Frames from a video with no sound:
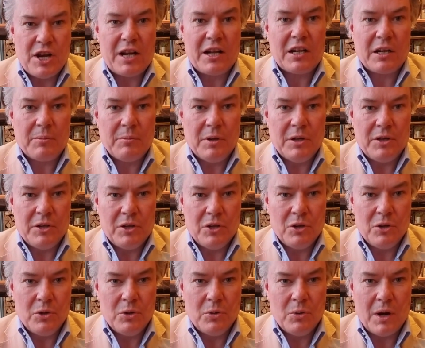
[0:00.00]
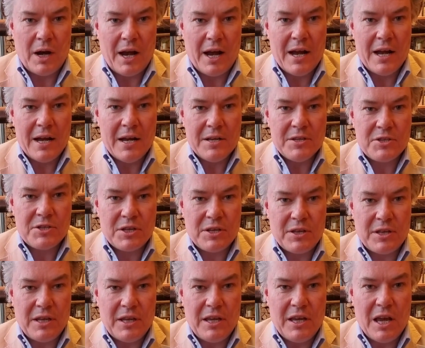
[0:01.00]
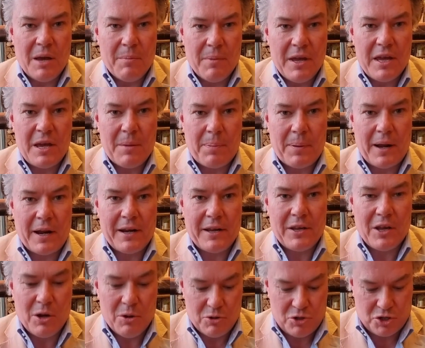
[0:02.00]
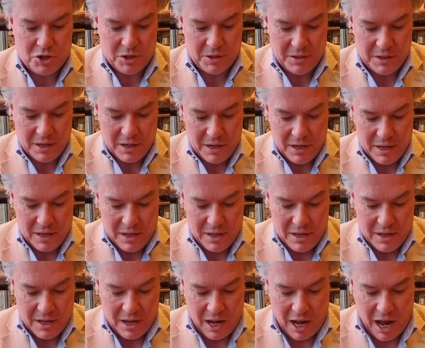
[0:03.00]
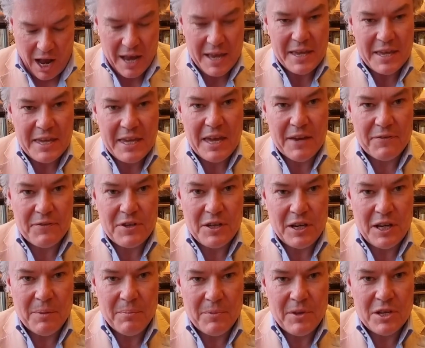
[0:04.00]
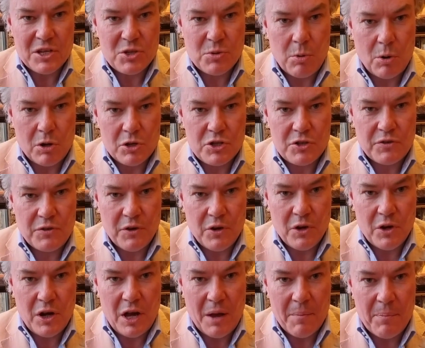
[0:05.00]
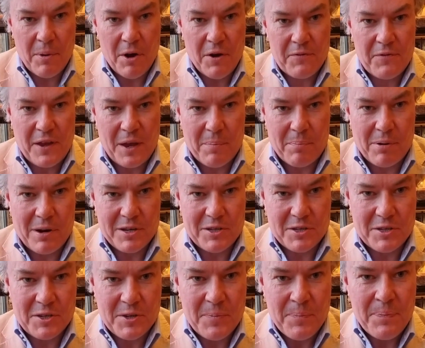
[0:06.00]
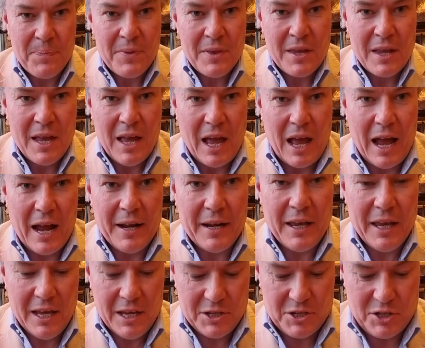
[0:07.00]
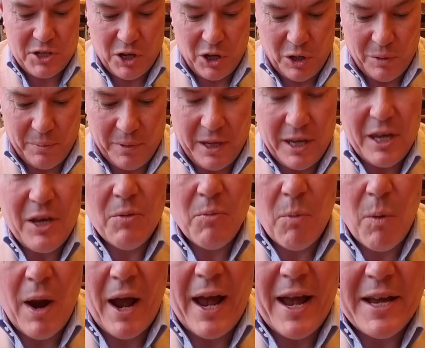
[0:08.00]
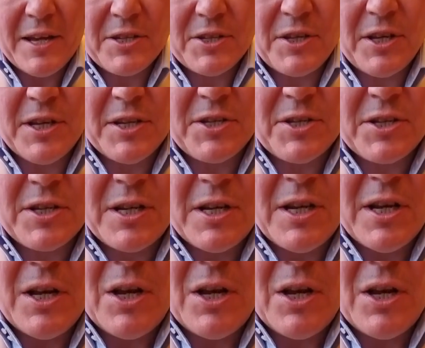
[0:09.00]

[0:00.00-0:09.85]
gentleman who has the Omega Planet Ocean, I gifted him this watch for a birthday present. And he has told me he wears this